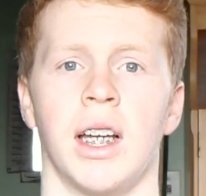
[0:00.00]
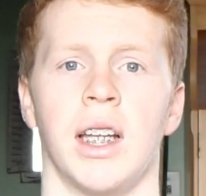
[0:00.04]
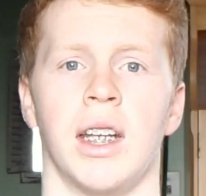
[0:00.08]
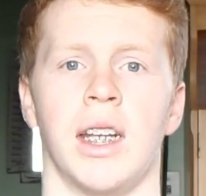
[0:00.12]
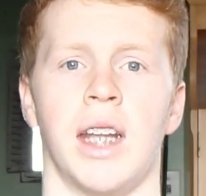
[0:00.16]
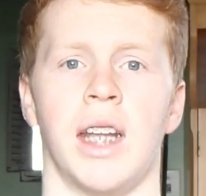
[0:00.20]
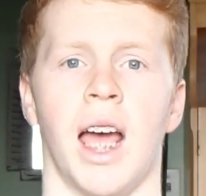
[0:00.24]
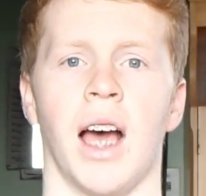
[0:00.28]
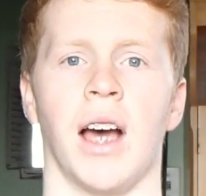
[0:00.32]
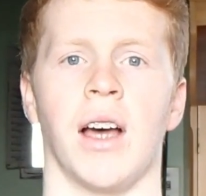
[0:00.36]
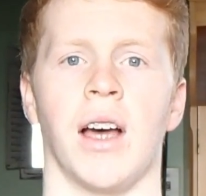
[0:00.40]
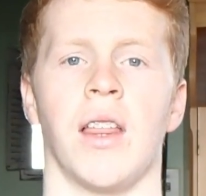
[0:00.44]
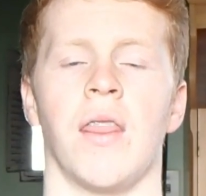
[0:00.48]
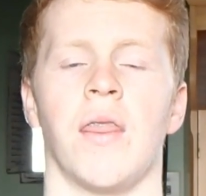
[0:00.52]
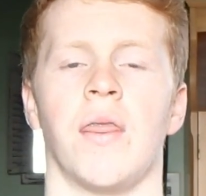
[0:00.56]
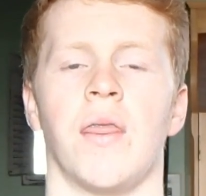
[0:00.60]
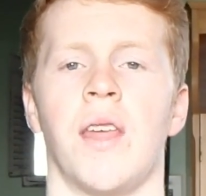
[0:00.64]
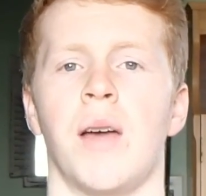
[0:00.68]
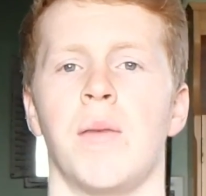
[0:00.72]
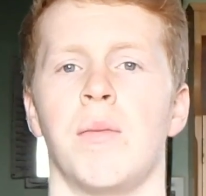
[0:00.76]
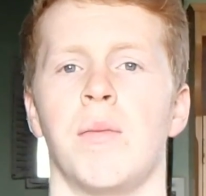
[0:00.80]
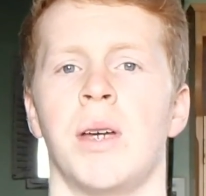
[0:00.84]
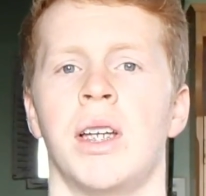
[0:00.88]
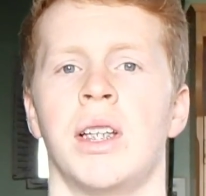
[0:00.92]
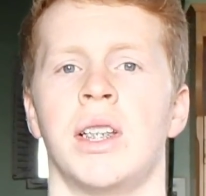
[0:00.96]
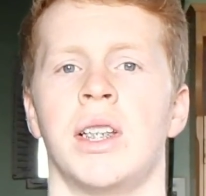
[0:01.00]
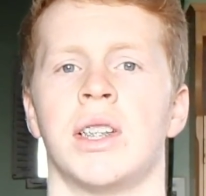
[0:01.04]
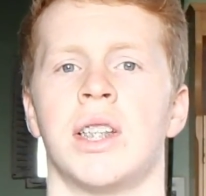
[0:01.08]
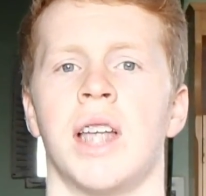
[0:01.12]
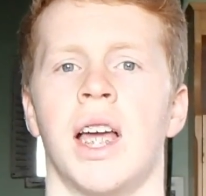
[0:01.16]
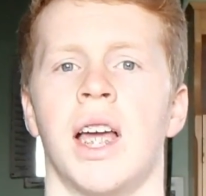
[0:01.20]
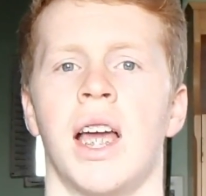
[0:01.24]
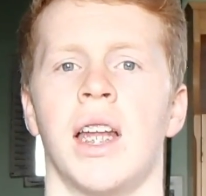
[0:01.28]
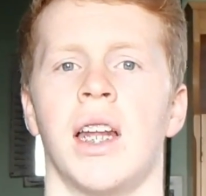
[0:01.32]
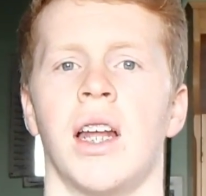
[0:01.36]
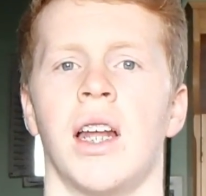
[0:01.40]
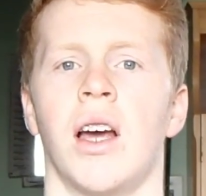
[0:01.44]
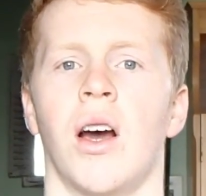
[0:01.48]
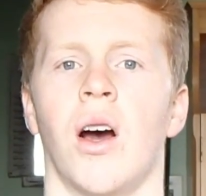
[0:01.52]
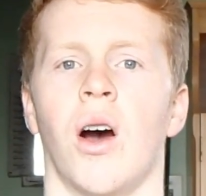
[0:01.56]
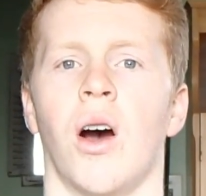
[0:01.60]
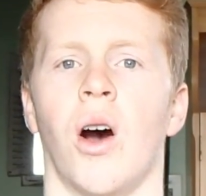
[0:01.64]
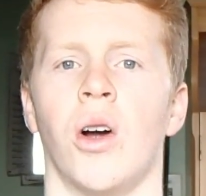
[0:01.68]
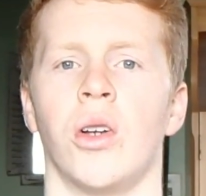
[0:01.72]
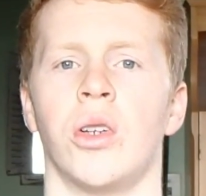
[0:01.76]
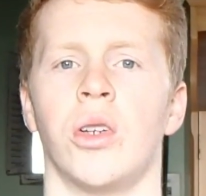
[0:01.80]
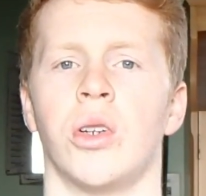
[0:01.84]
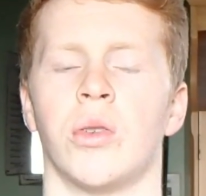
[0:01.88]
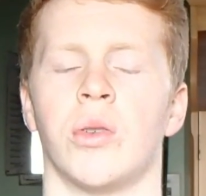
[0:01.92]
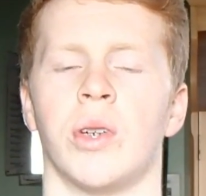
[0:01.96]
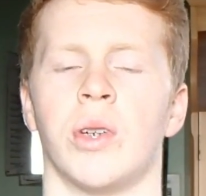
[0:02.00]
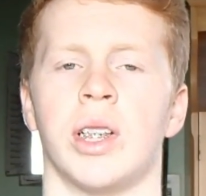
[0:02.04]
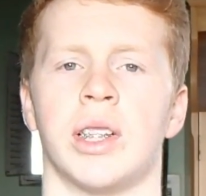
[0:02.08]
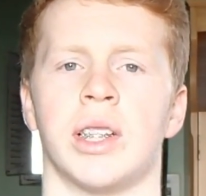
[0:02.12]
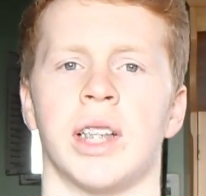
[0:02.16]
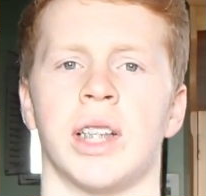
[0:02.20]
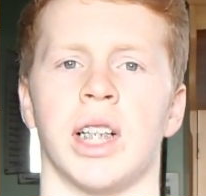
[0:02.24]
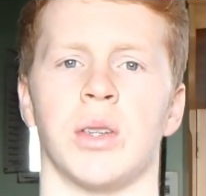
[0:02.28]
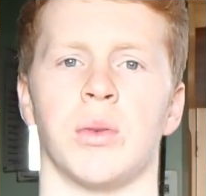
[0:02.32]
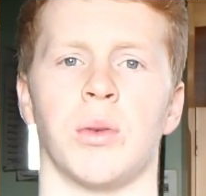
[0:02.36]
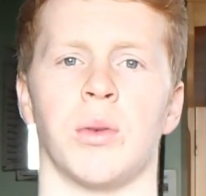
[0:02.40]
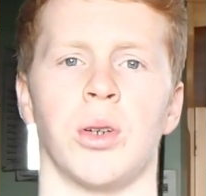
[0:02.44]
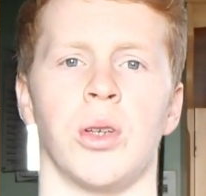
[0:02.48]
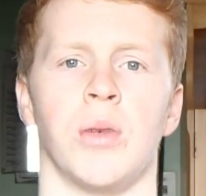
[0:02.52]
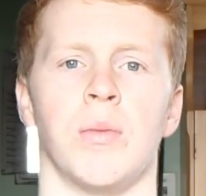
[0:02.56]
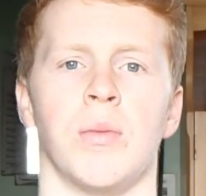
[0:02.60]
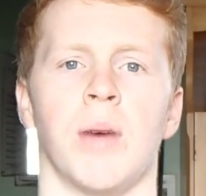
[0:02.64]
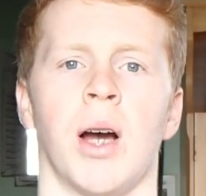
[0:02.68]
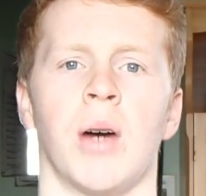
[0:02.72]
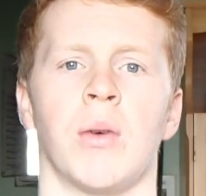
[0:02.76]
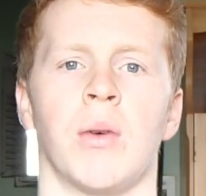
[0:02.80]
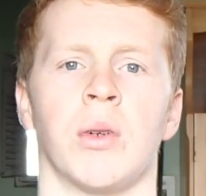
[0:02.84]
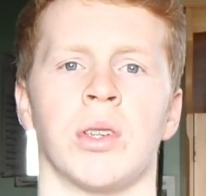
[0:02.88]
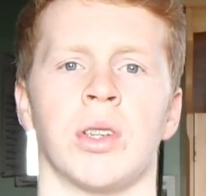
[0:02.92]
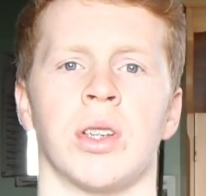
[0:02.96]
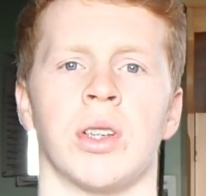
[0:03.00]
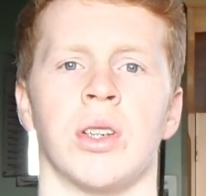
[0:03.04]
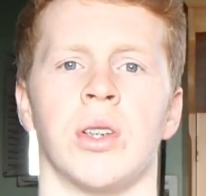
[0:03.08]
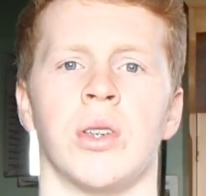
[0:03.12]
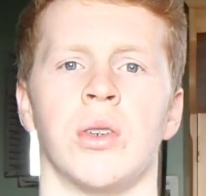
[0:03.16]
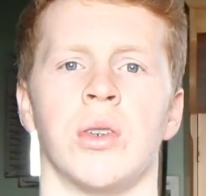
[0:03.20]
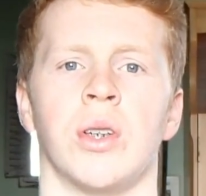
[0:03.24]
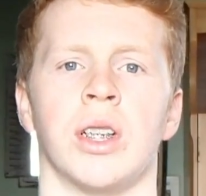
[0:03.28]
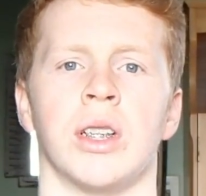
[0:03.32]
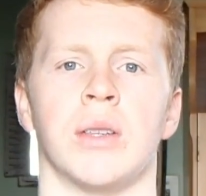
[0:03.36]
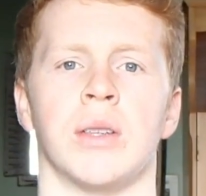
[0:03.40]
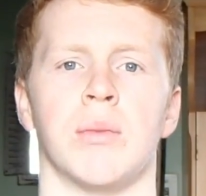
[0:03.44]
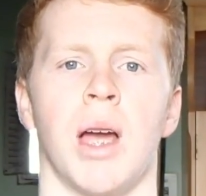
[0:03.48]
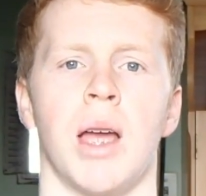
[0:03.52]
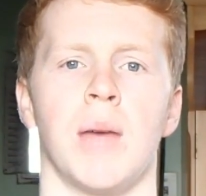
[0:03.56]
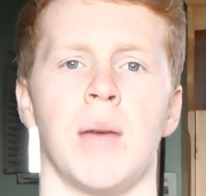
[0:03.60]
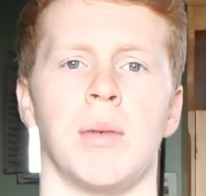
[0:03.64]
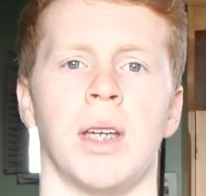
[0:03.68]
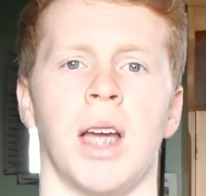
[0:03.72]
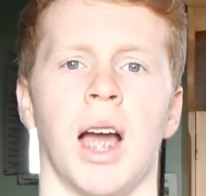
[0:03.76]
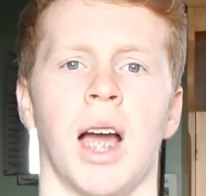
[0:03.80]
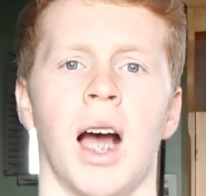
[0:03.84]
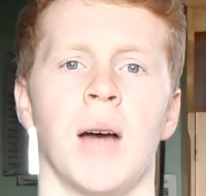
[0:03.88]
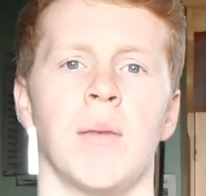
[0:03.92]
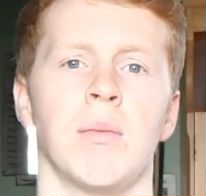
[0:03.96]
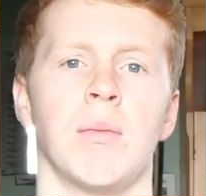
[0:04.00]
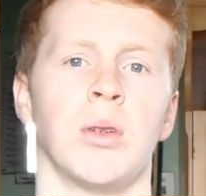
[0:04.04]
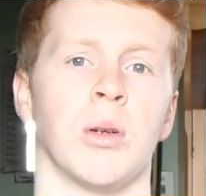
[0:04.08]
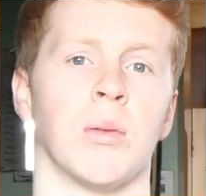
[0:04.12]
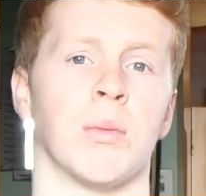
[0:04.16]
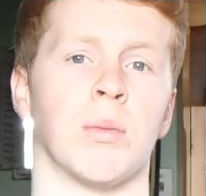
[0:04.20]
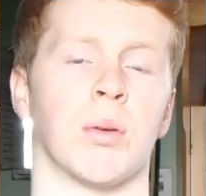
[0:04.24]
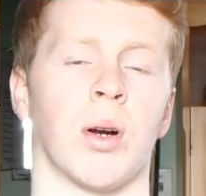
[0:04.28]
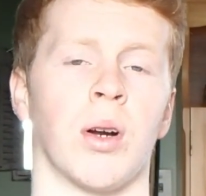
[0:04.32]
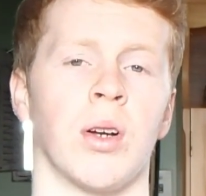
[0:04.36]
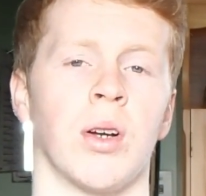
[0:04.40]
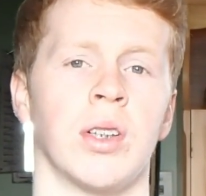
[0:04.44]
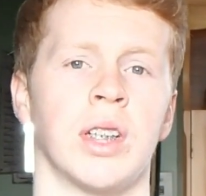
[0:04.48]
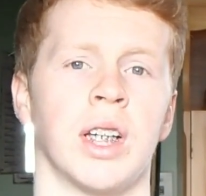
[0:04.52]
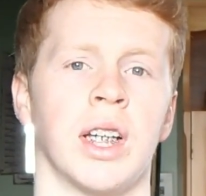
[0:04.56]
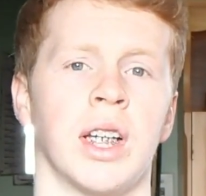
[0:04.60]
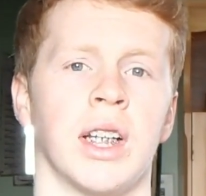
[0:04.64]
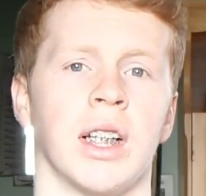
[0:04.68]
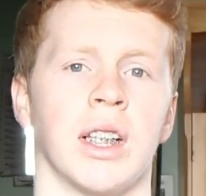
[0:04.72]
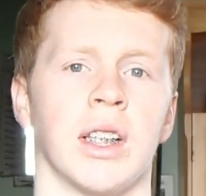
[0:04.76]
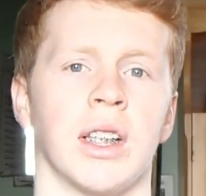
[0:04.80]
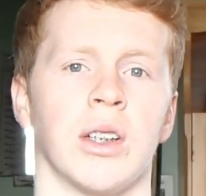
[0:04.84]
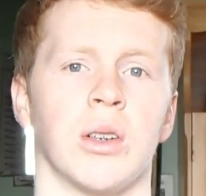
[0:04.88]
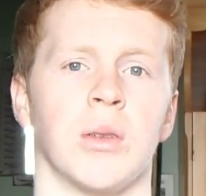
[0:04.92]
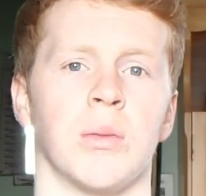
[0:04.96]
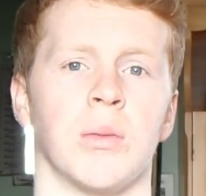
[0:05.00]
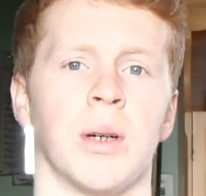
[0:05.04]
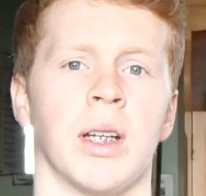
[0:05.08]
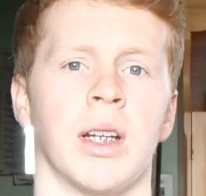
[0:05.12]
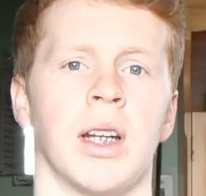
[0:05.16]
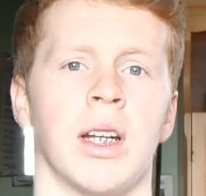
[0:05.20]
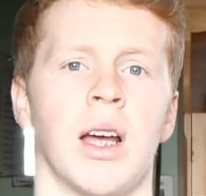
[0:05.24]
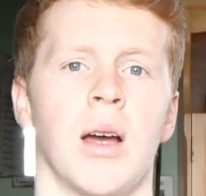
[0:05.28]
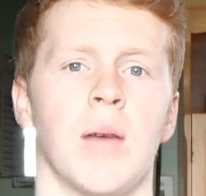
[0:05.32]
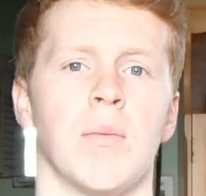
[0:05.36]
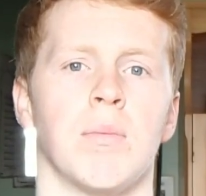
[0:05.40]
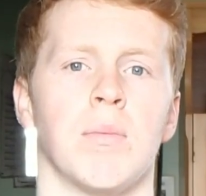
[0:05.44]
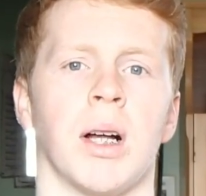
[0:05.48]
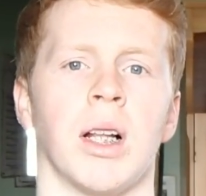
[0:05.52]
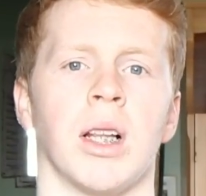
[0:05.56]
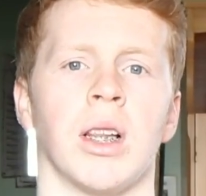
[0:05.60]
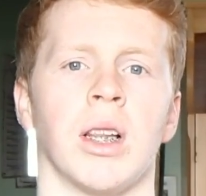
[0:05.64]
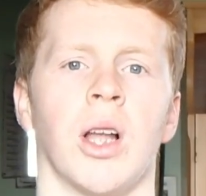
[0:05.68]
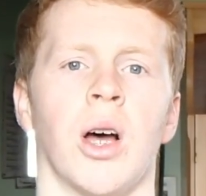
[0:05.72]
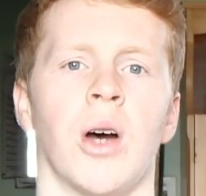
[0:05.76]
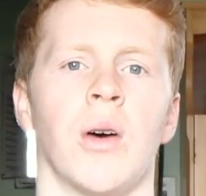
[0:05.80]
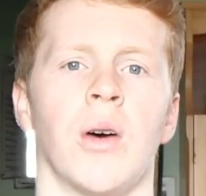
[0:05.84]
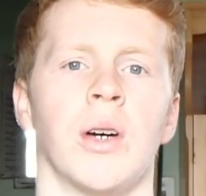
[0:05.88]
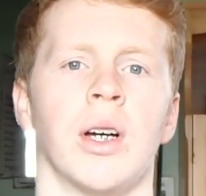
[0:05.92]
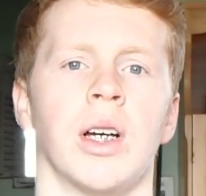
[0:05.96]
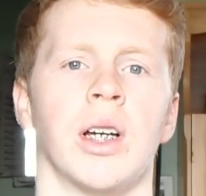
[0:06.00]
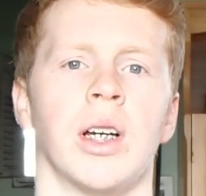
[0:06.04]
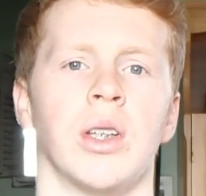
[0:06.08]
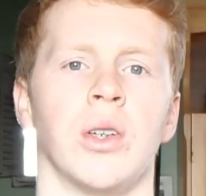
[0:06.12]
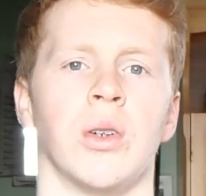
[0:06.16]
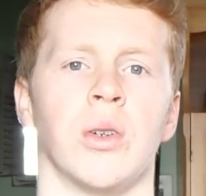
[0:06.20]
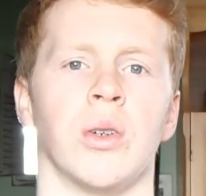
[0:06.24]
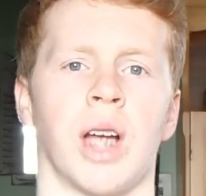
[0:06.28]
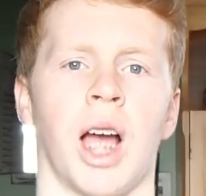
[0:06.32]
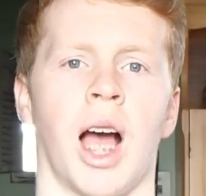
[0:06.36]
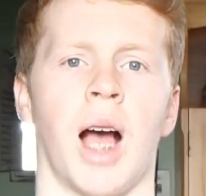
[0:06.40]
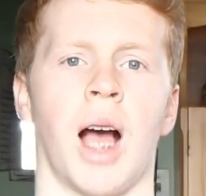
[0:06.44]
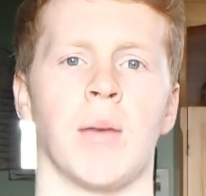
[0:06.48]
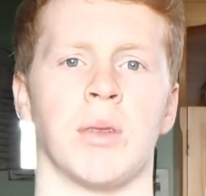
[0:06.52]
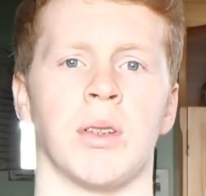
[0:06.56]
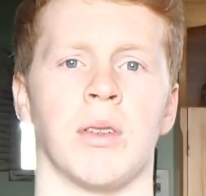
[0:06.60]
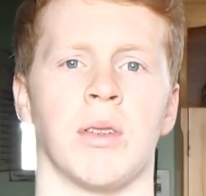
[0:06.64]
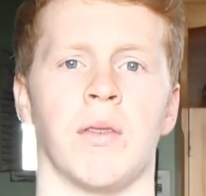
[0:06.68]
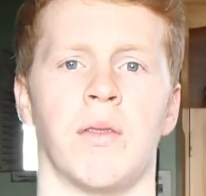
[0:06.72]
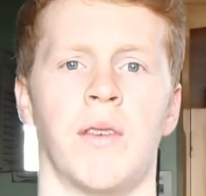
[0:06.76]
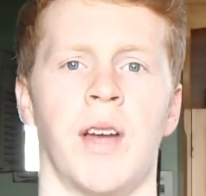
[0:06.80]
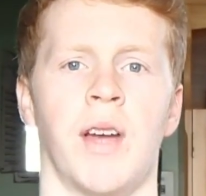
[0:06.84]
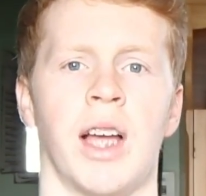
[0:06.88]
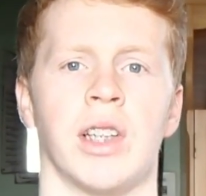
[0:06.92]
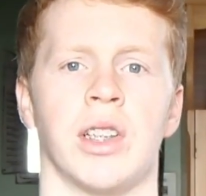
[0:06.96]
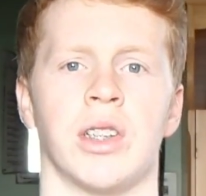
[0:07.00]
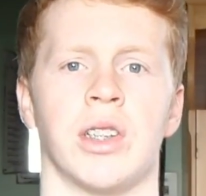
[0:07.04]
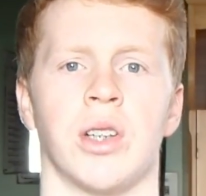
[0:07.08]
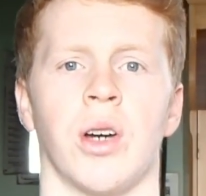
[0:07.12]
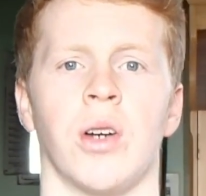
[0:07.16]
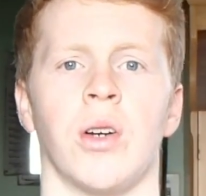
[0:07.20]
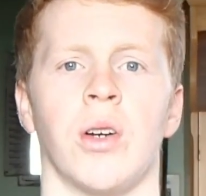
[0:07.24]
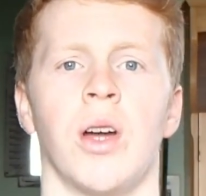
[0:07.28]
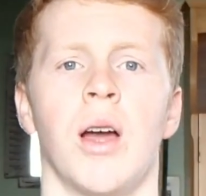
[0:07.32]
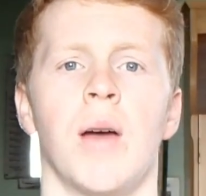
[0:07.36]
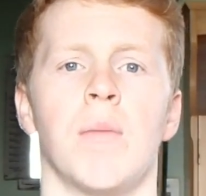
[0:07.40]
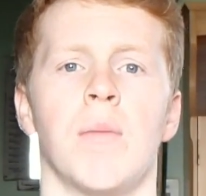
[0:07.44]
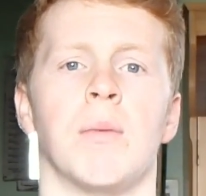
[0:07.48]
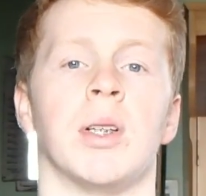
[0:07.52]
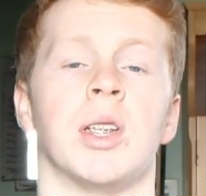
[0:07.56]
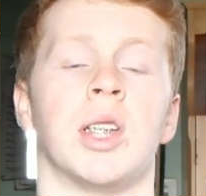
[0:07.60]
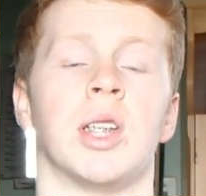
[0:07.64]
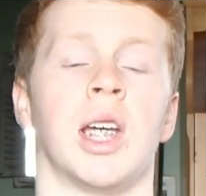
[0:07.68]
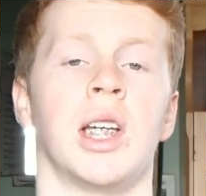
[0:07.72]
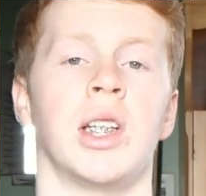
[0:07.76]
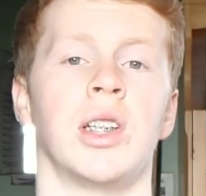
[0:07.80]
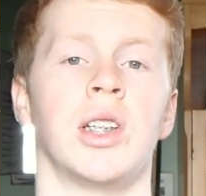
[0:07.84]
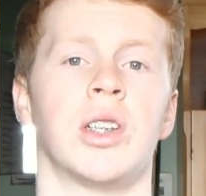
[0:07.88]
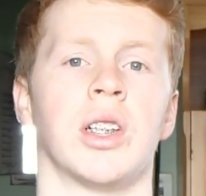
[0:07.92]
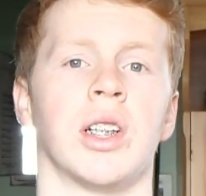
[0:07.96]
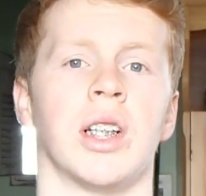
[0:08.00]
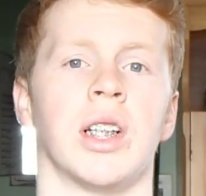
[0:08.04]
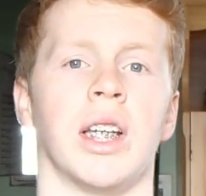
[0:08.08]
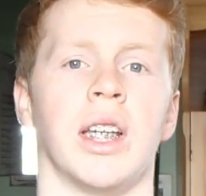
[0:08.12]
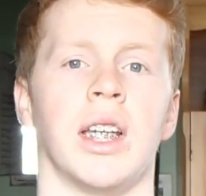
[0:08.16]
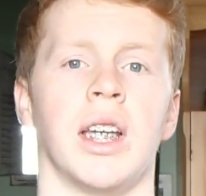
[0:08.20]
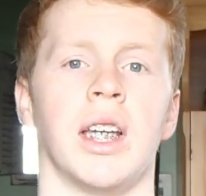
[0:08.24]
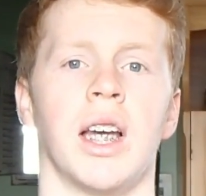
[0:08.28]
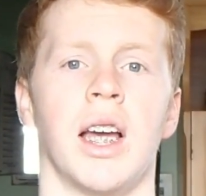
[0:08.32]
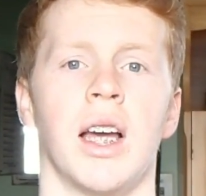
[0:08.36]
Now, that means that on your rest days, what you might want to do is maybe up your protein a little bit, but lower your carbs and fats. So potentially,